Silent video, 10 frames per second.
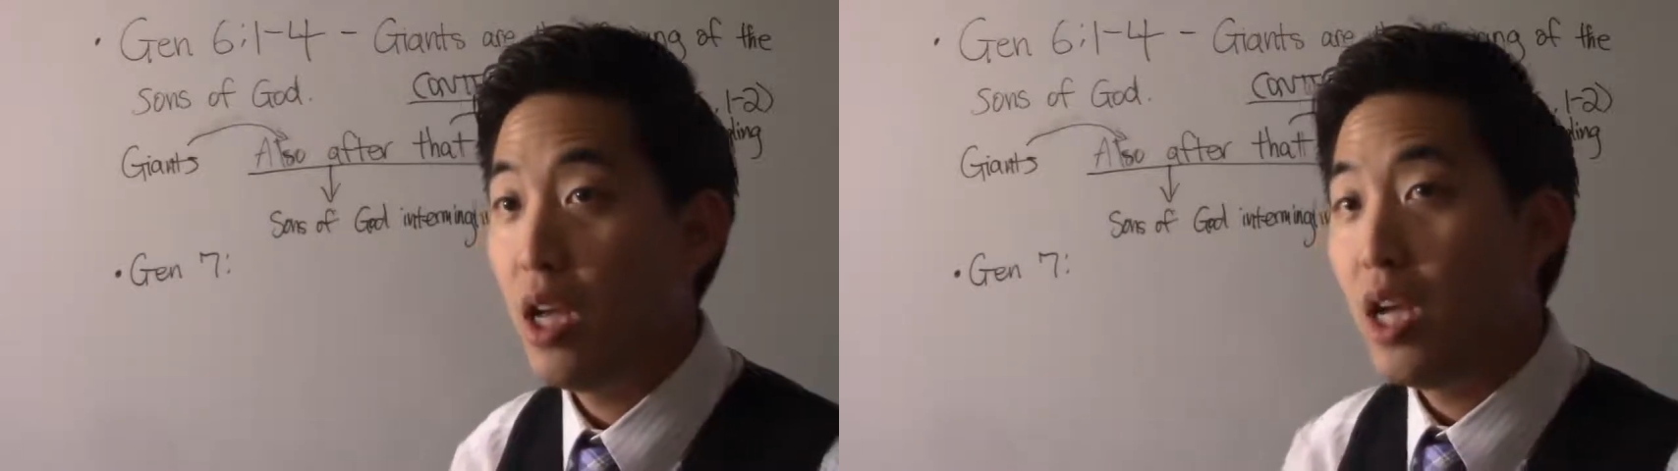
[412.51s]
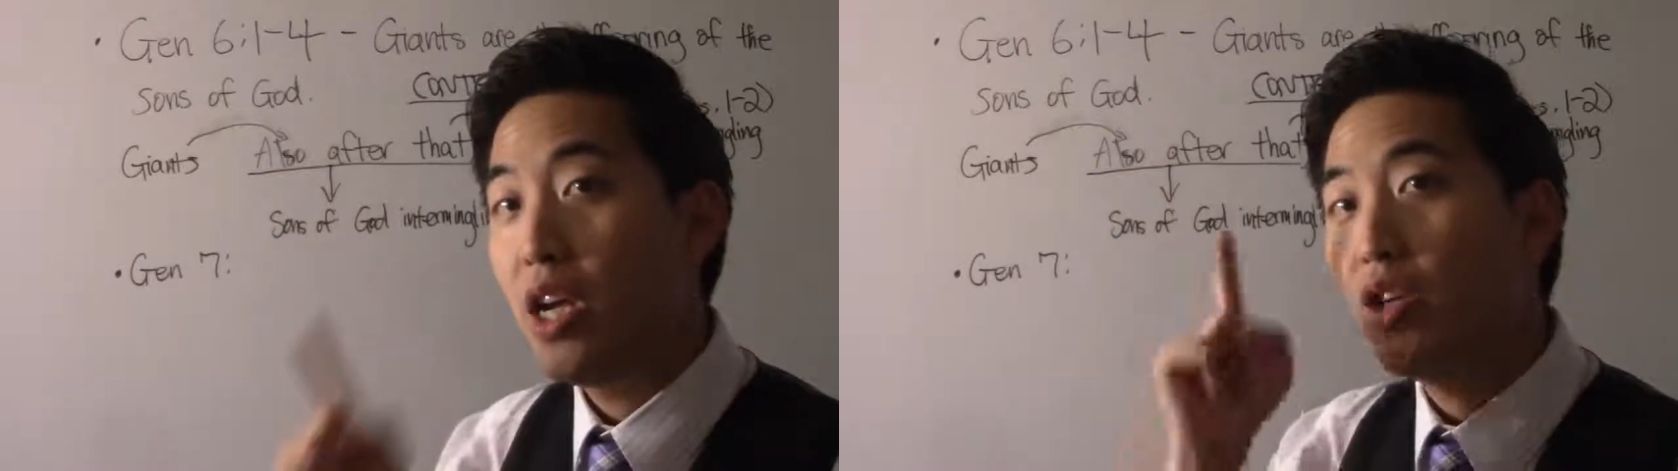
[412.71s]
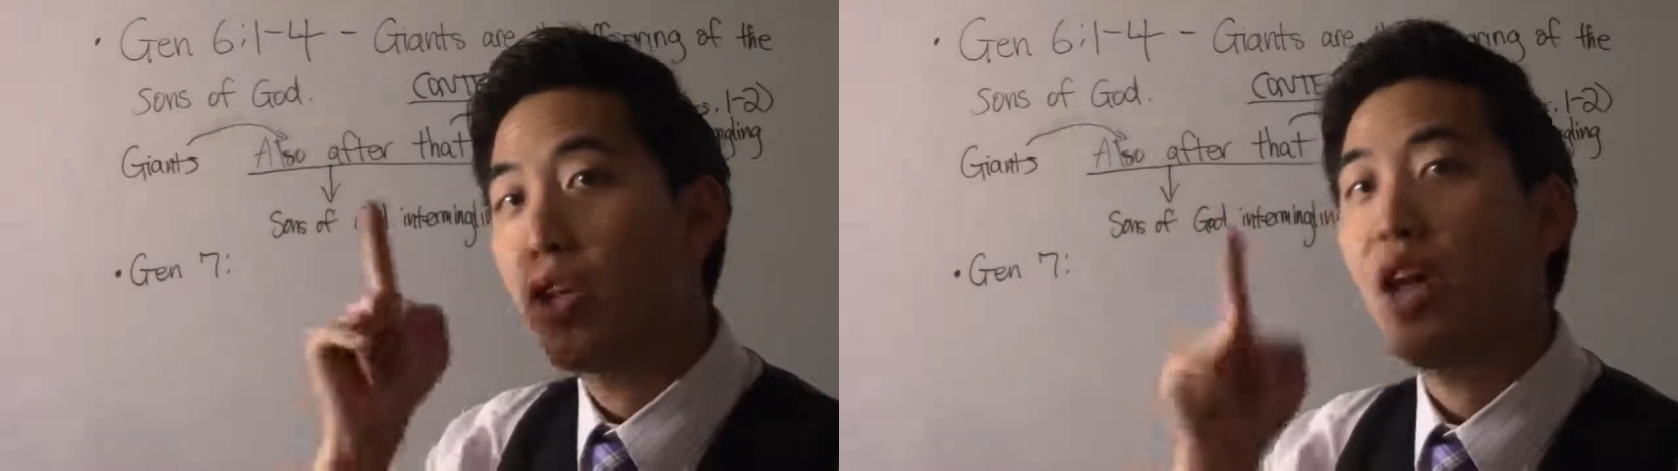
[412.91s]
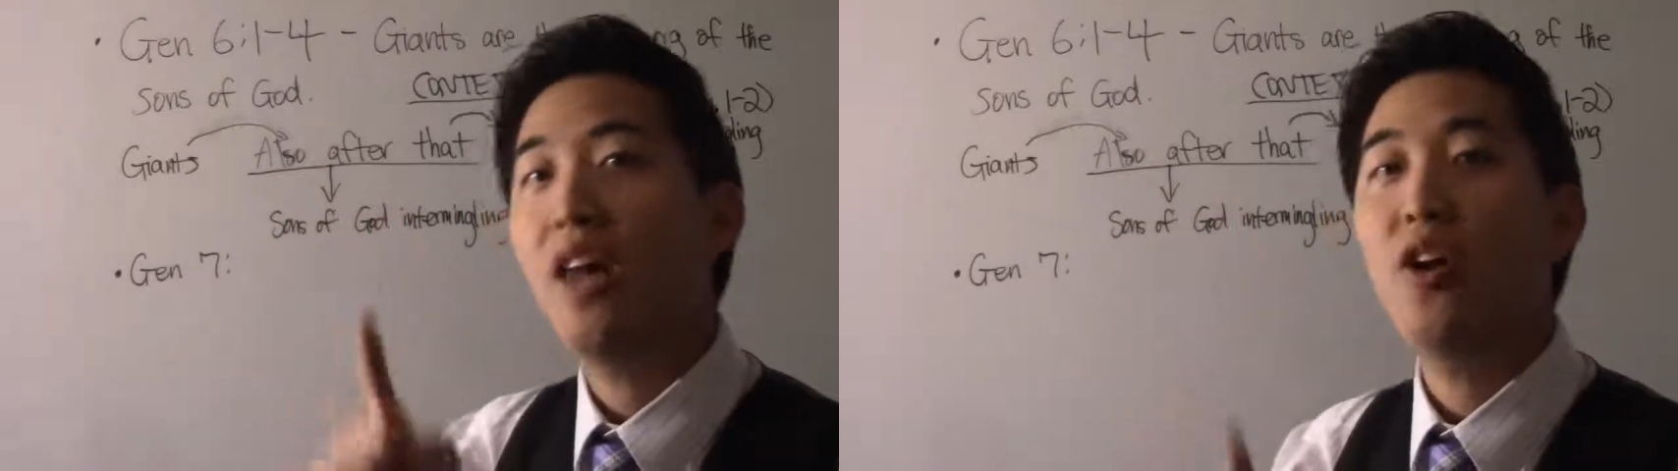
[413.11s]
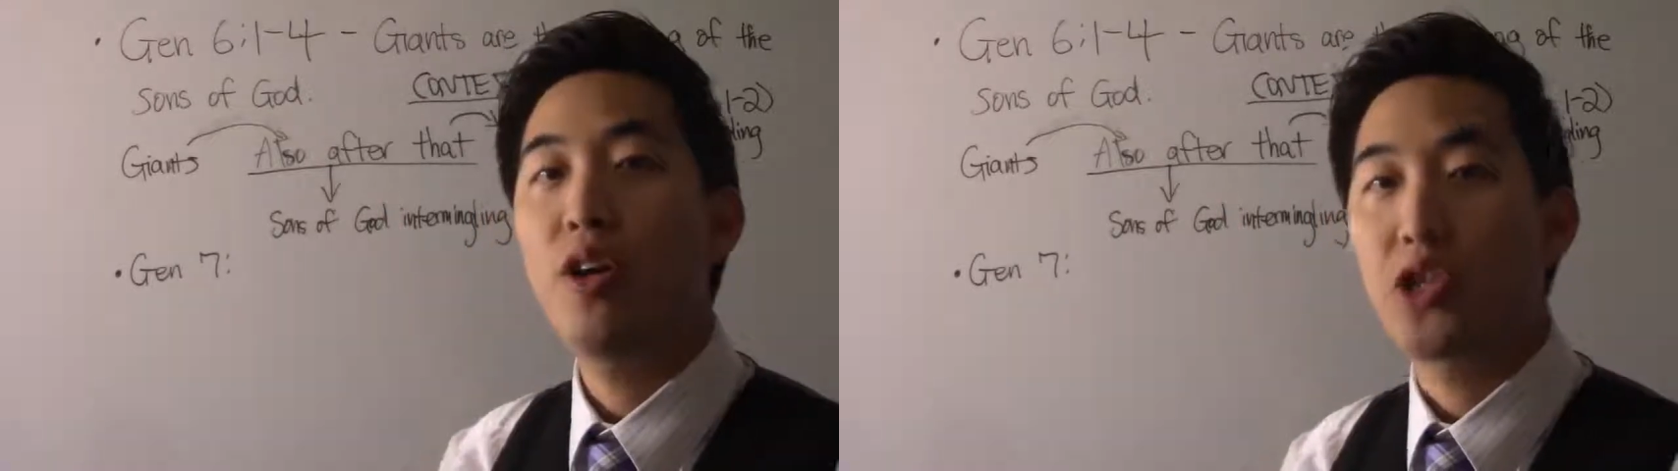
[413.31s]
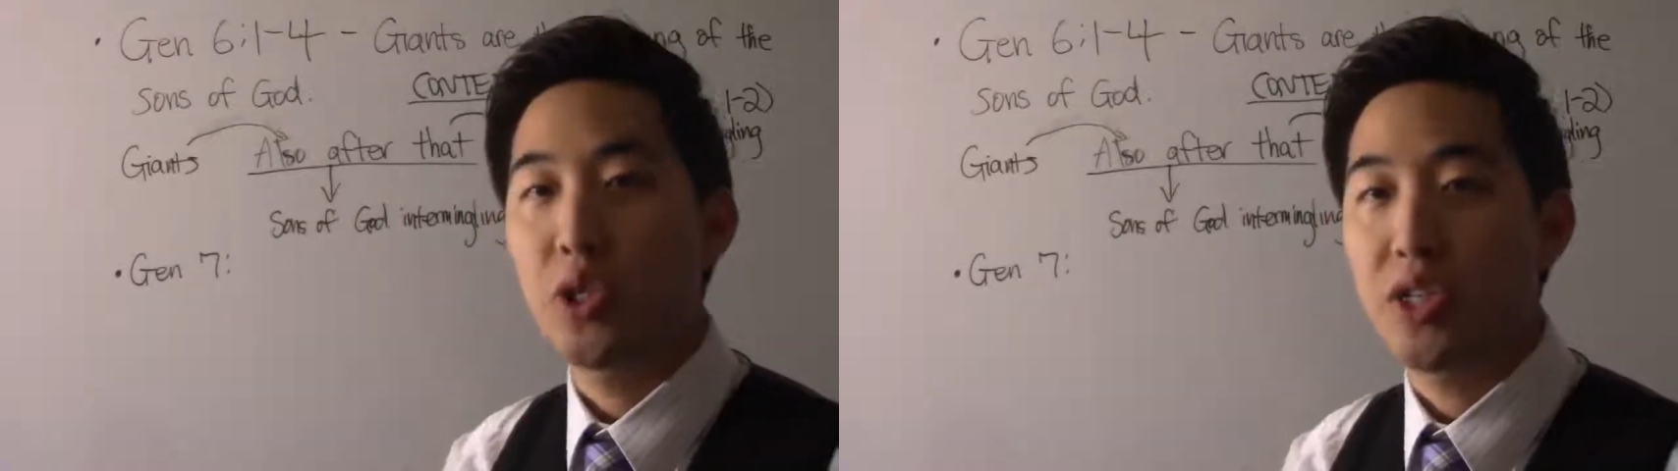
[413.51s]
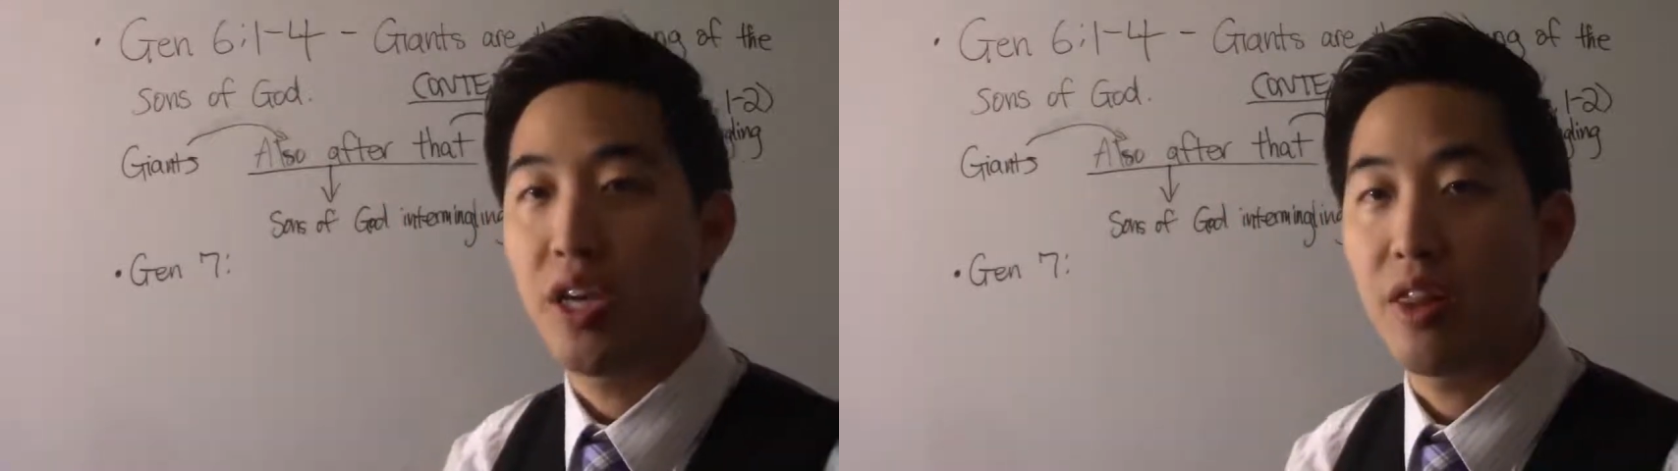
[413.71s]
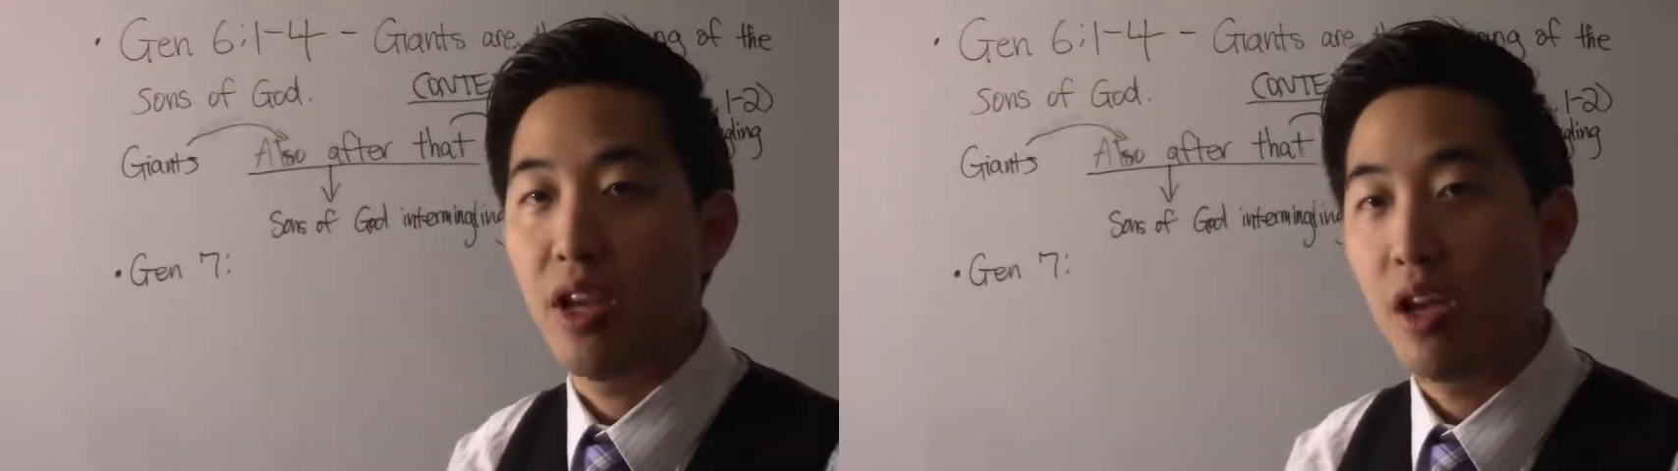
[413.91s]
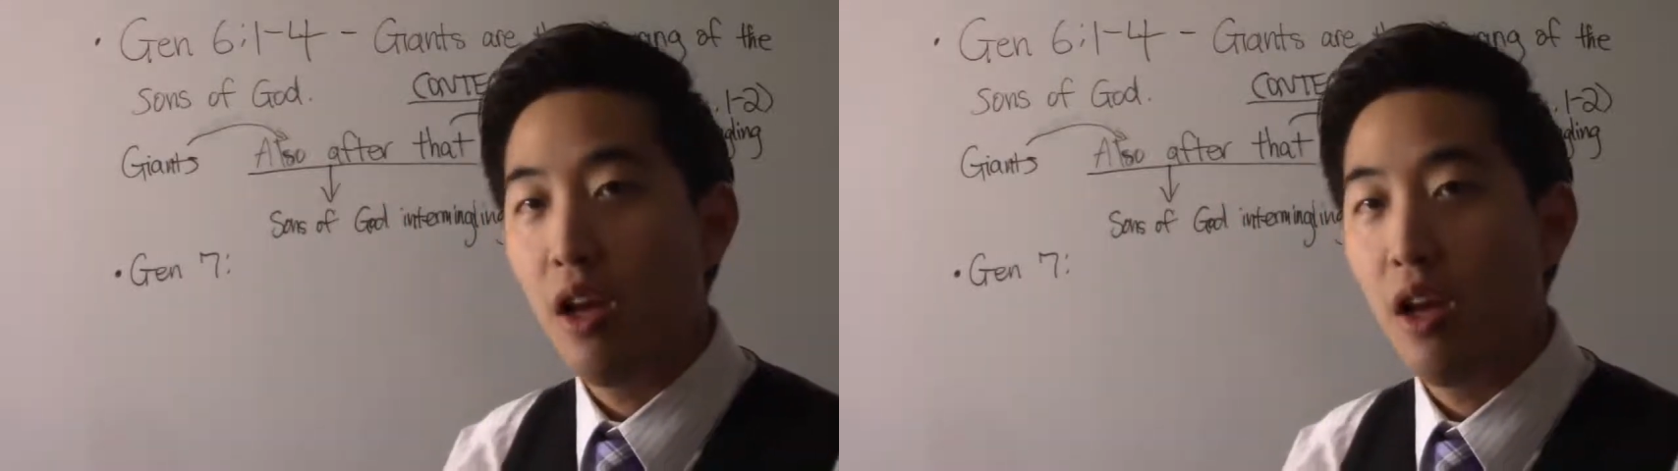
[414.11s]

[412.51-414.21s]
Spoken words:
Here's another interesting thing.